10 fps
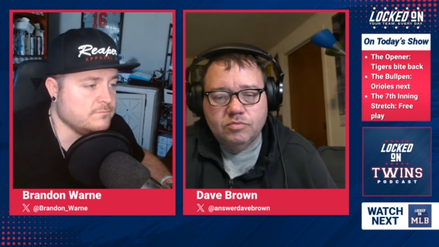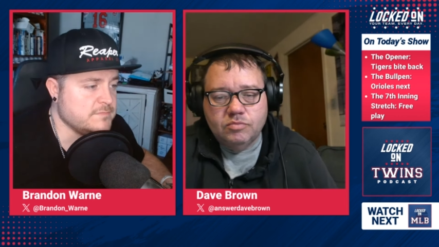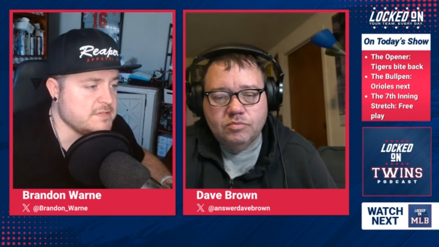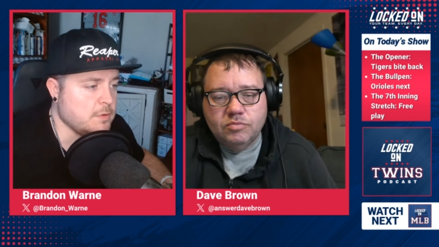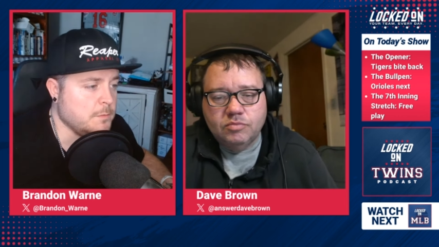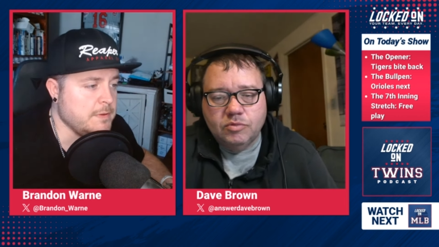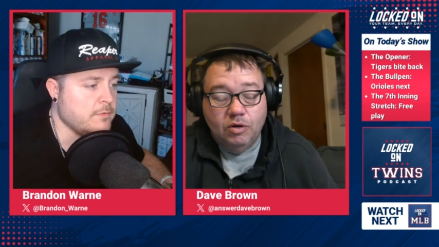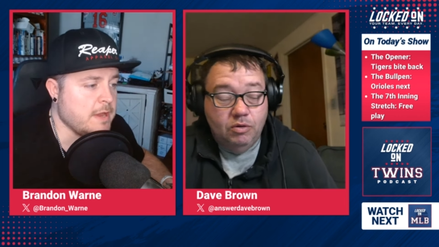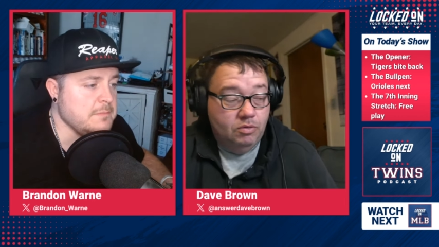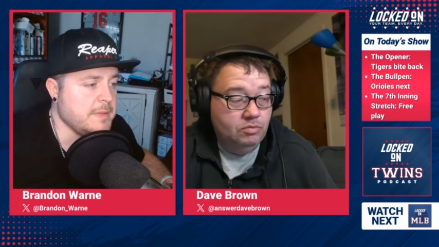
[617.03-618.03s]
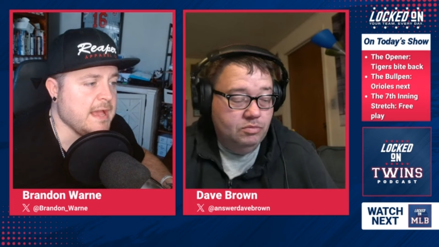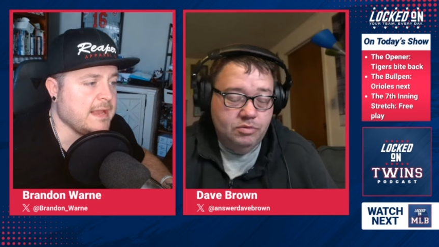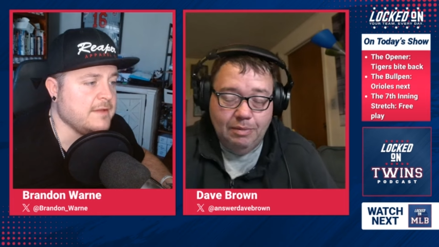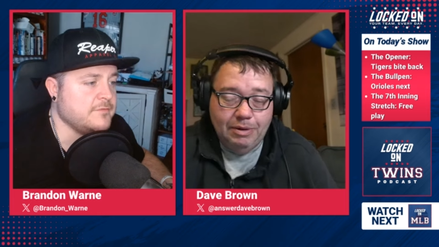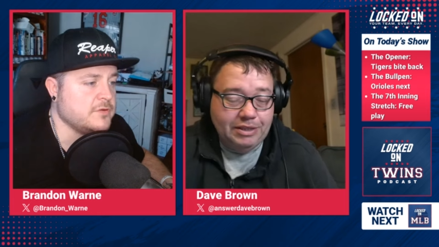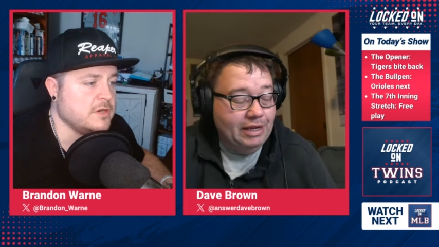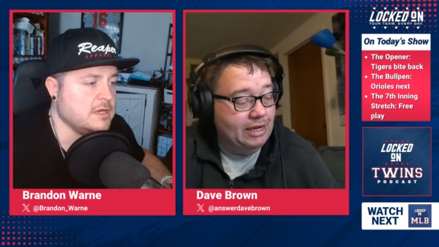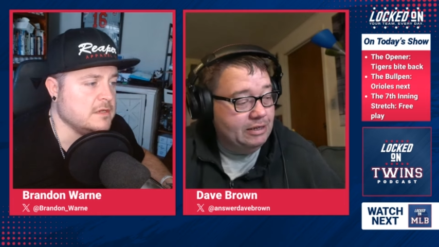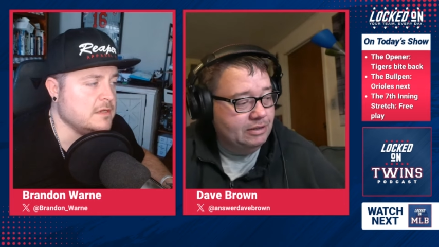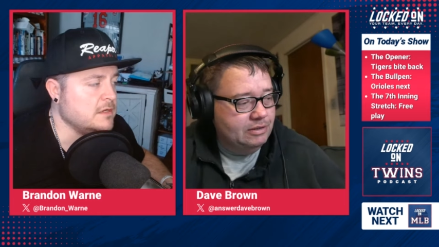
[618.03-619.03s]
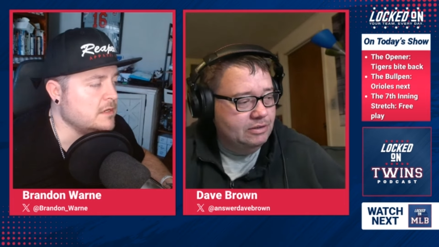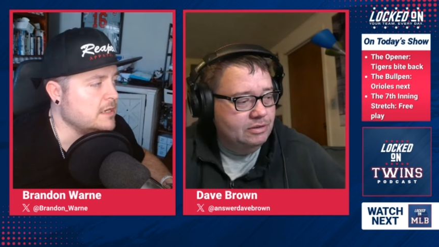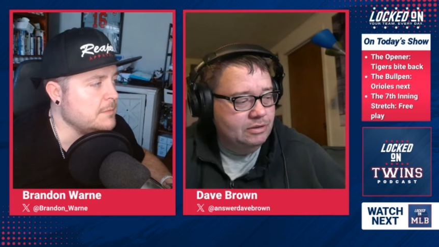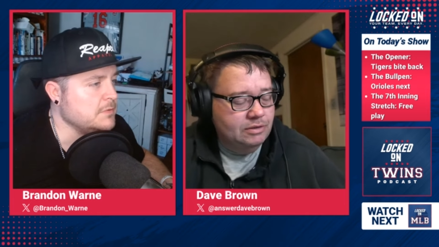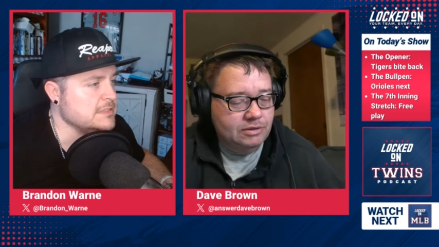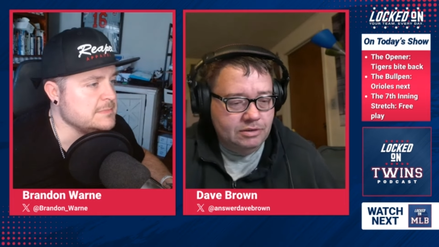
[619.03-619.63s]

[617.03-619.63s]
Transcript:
Speaker 1: So we'll be right back after uh, a couple of